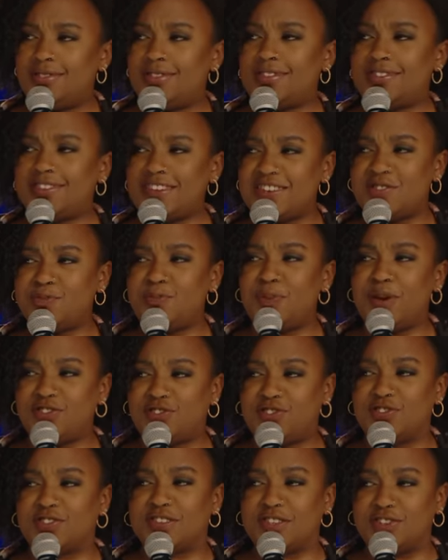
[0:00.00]

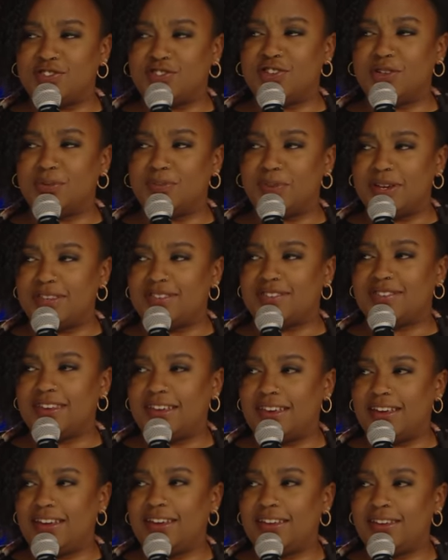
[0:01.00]
Suspiciously cheap, I'd
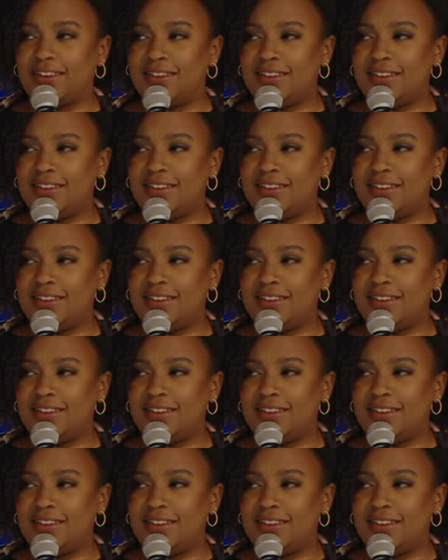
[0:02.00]
say.